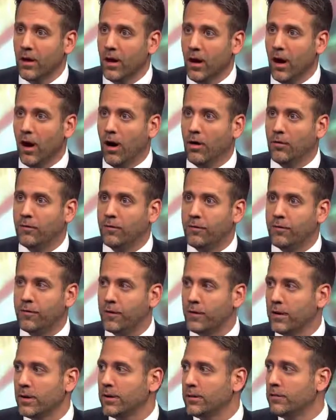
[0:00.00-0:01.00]

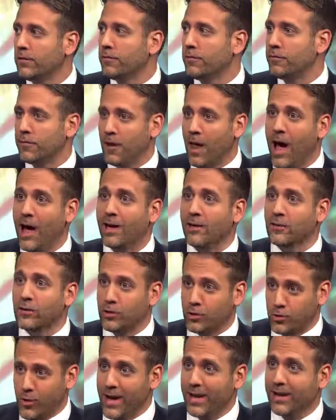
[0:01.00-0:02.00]
of flying
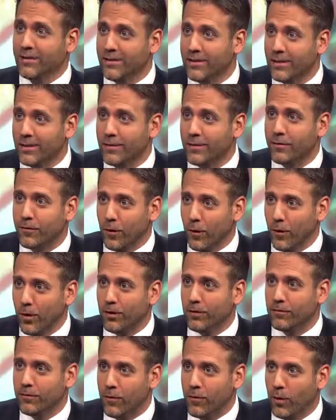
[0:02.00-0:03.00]
straight
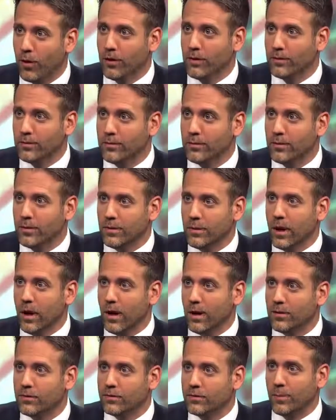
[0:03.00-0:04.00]
for
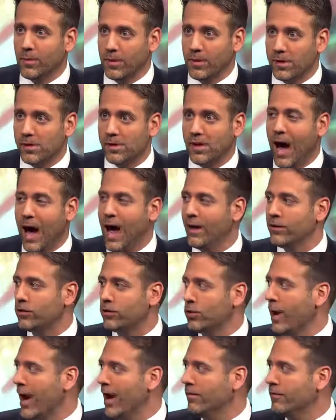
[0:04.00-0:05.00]
some of these guys
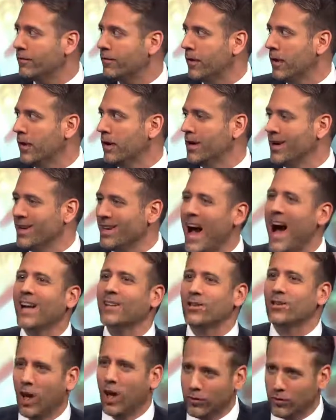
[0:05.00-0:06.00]
who have
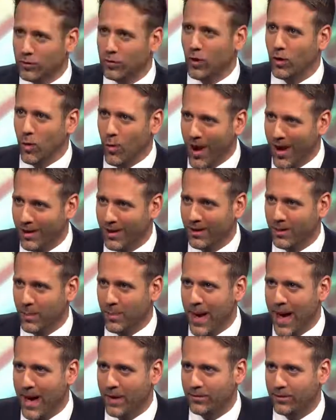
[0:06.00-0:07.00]
not done so well in the
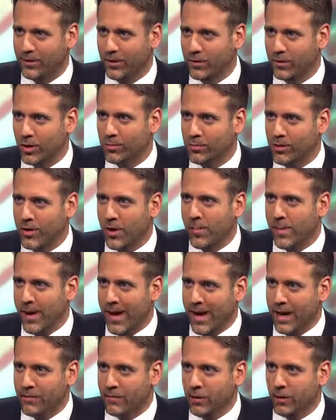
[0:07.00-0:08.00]
past in terms of their
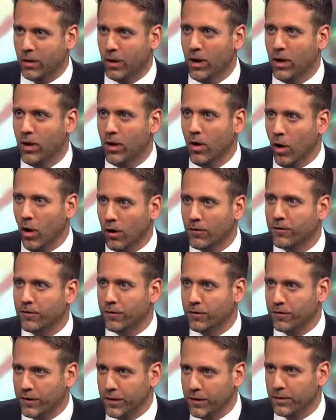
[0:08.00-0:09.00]
behavior off the
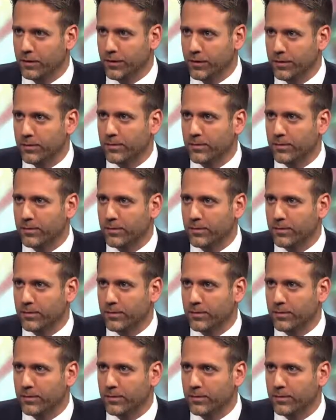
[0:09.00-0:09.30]
field.